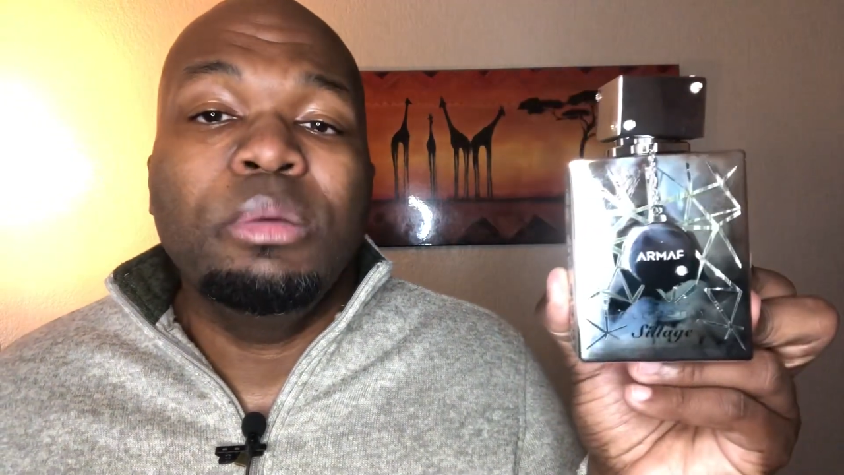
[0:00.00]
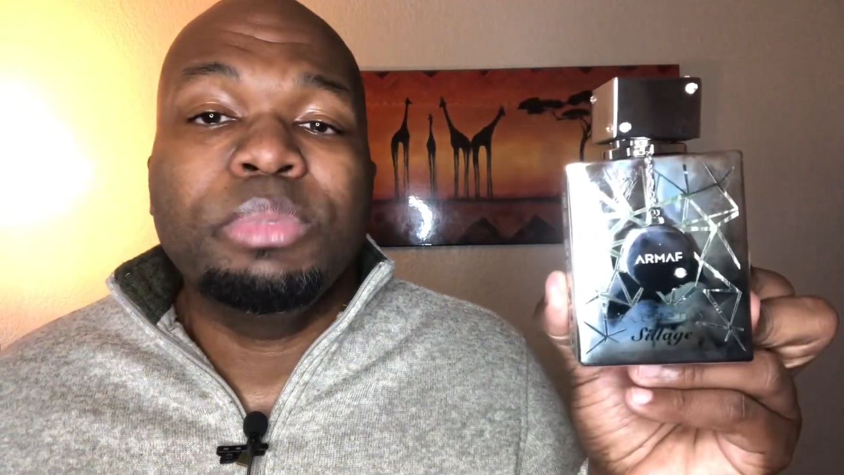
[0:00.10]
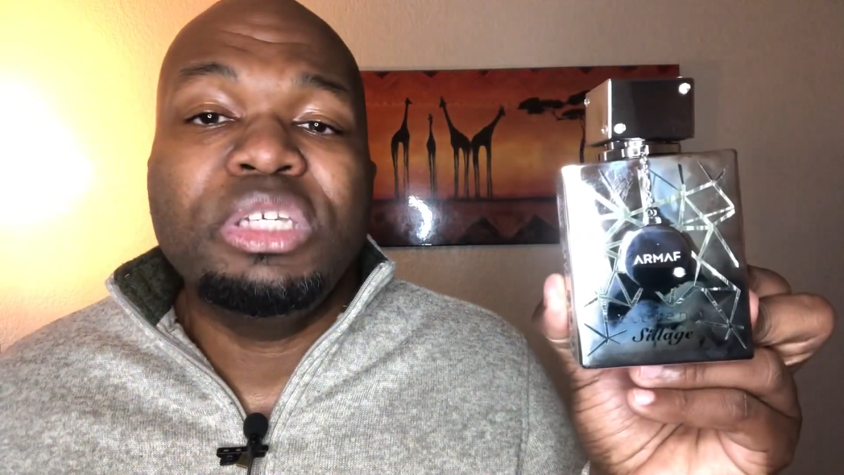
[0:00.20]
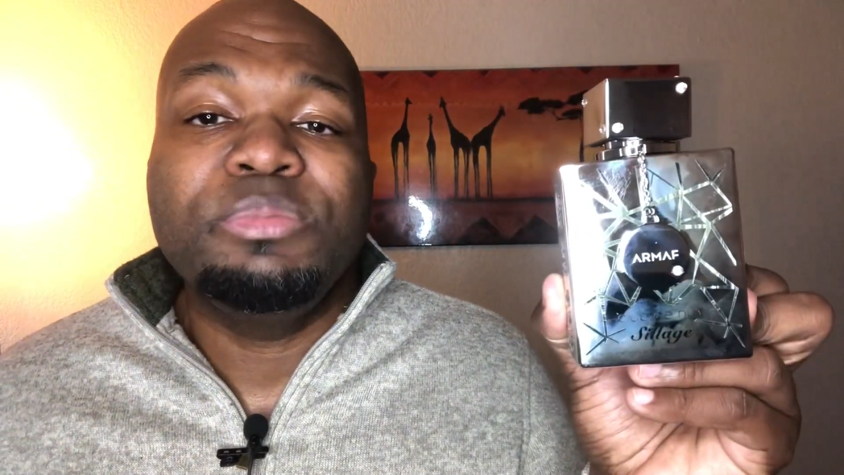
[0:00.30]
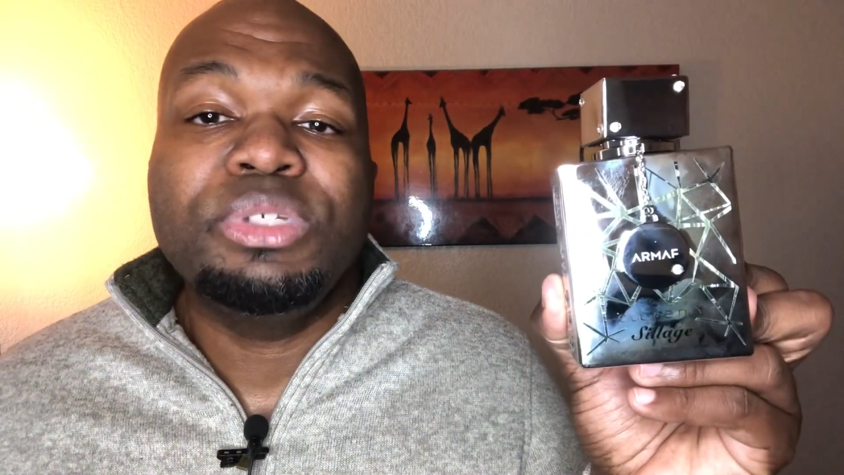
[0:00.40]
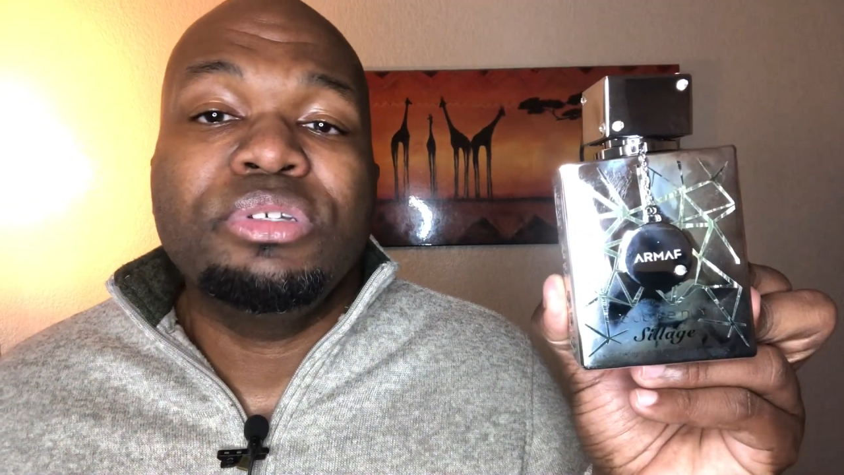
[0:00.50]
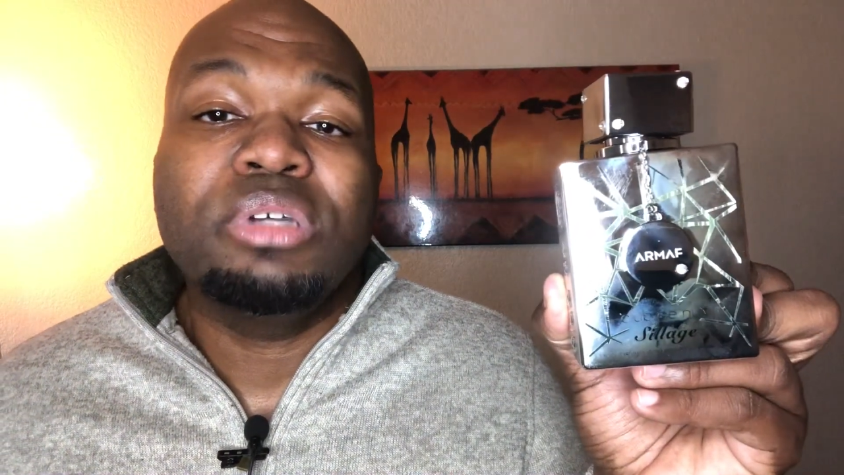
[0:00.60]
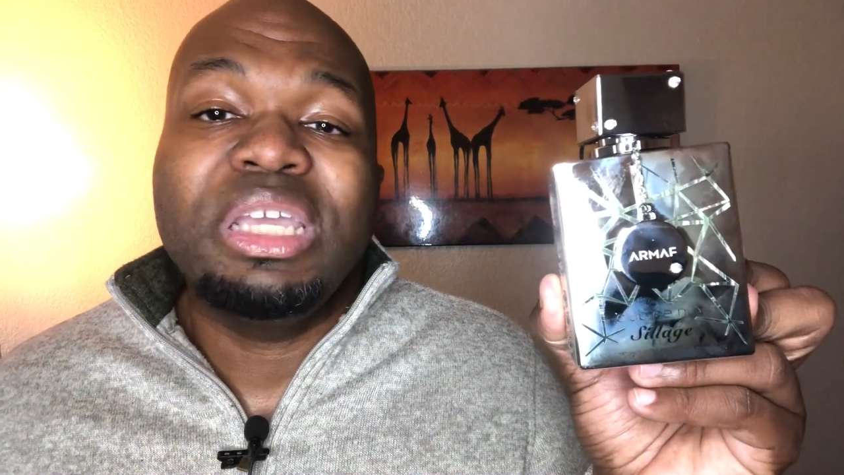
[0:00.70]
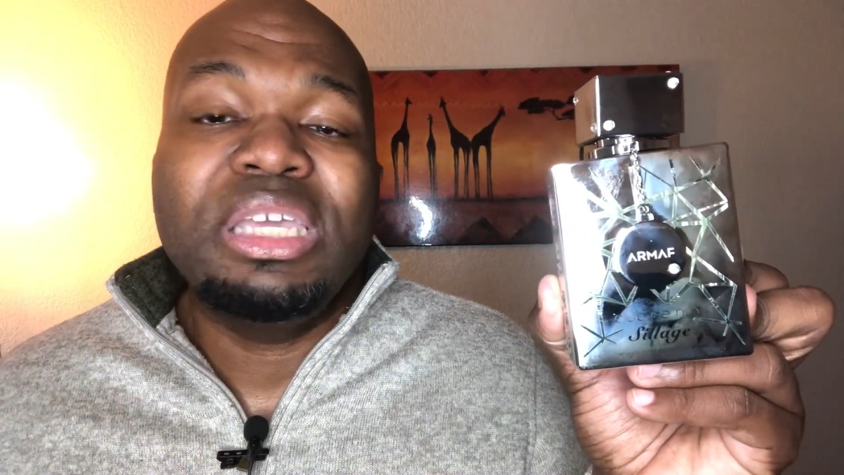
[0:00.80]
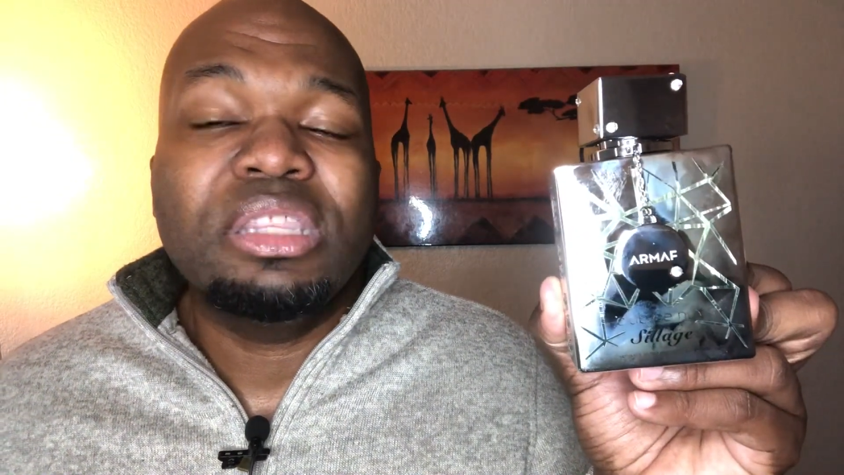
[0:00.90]
Please be sure
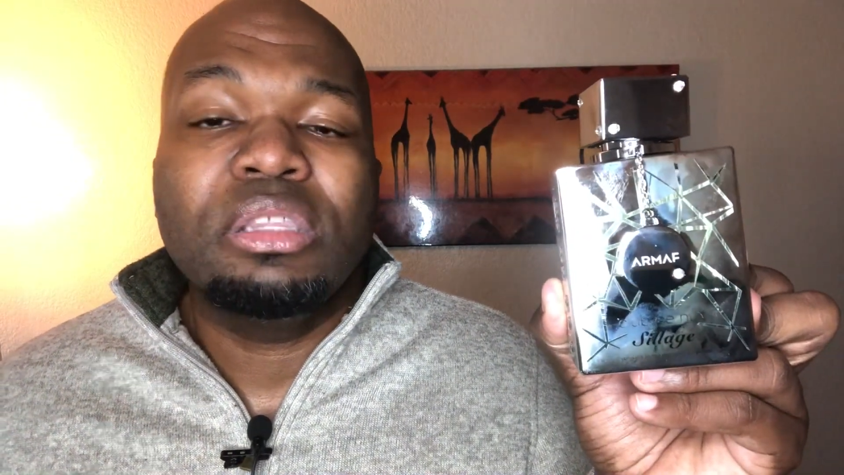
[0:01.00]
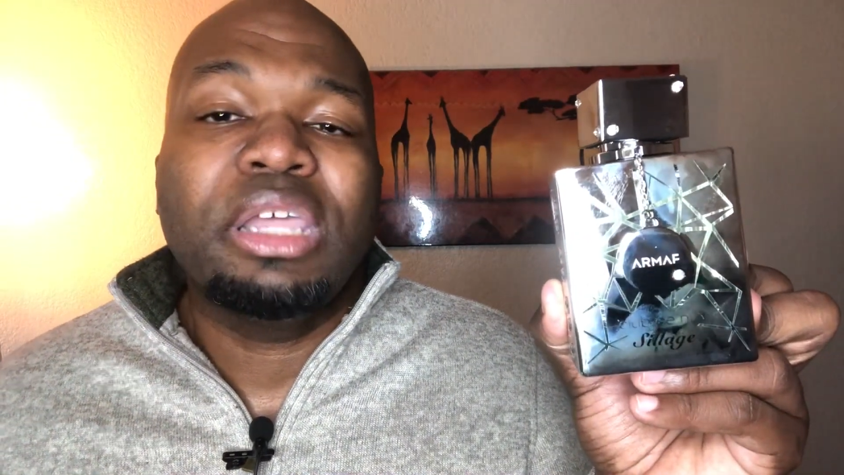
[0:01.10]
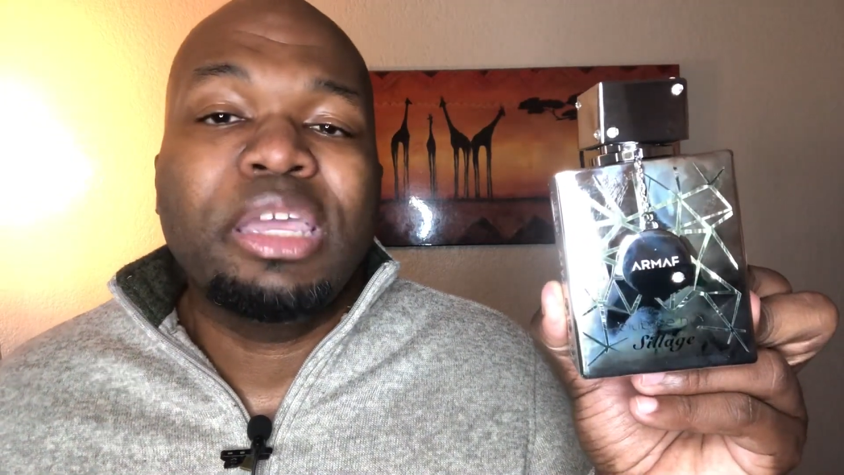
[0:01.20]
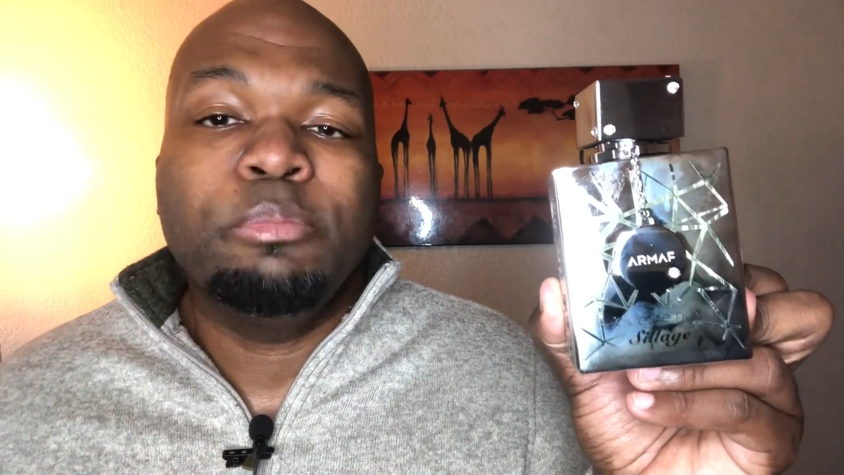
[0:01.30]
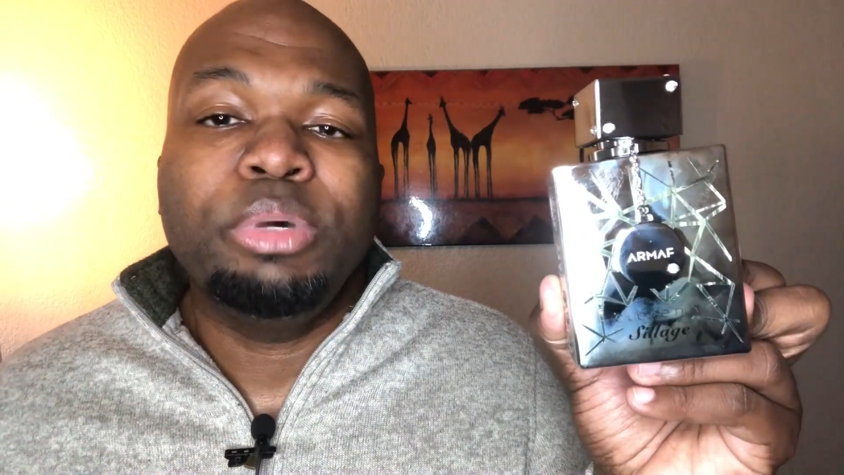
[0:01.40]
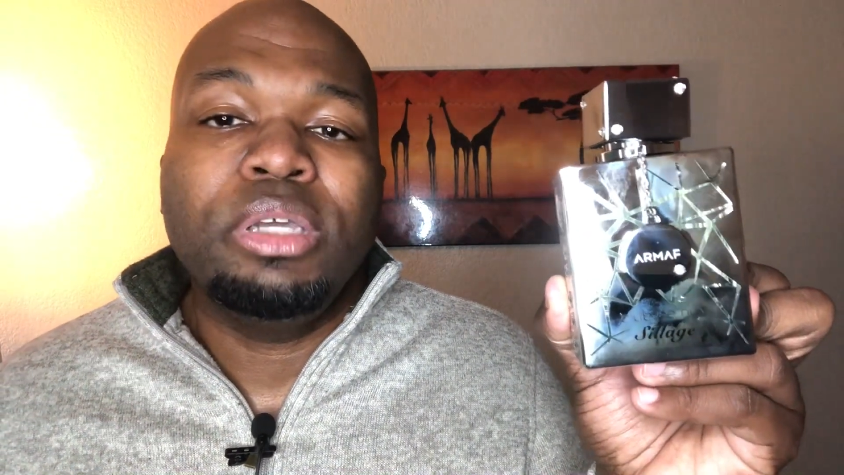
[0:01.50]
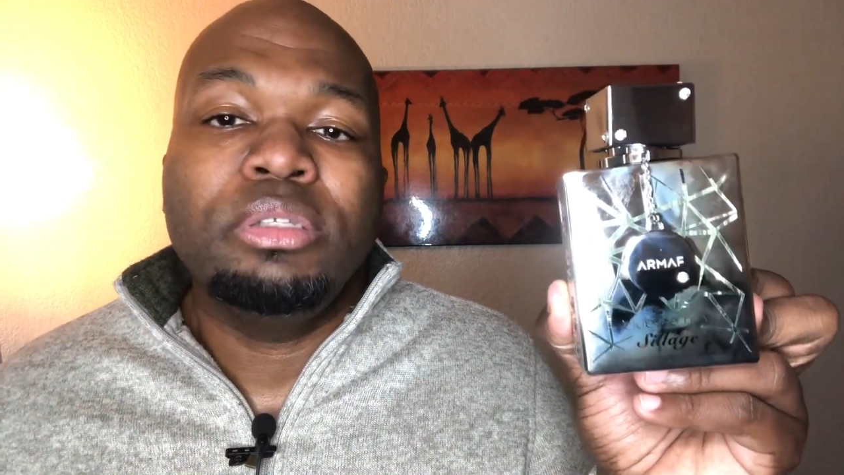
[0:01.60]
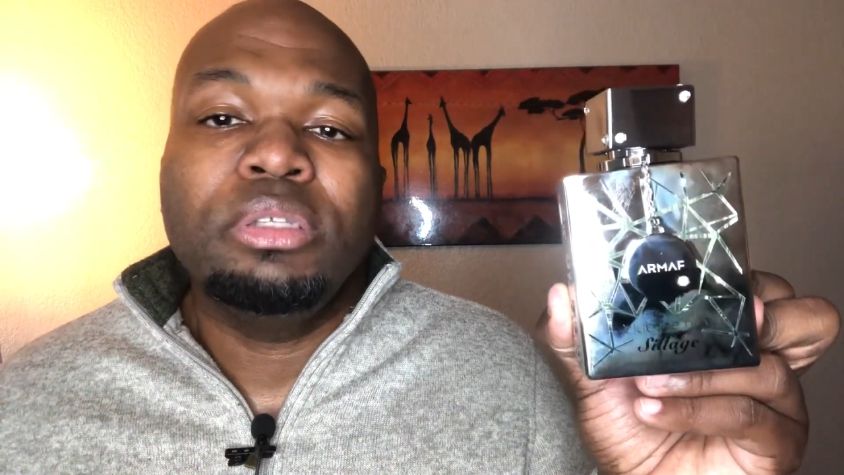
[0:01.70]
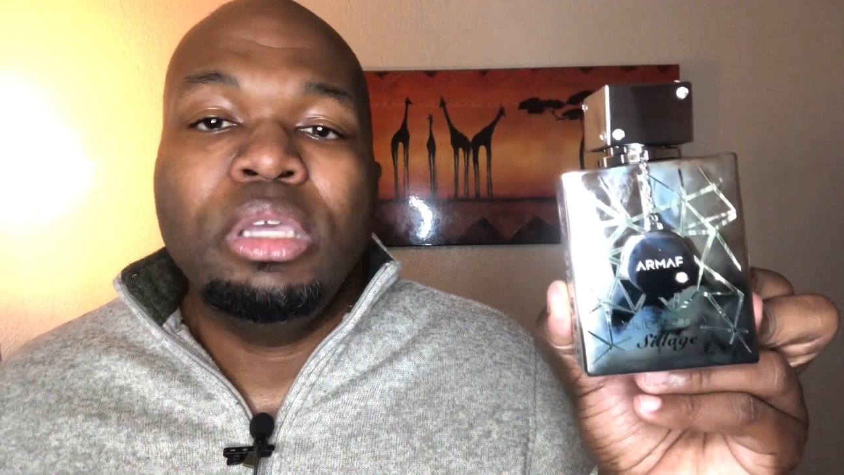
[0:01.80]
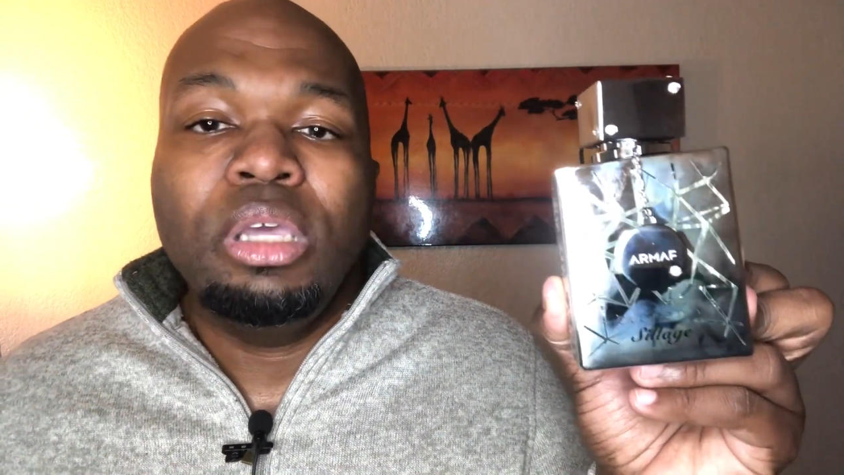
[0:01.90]
to hit the like button,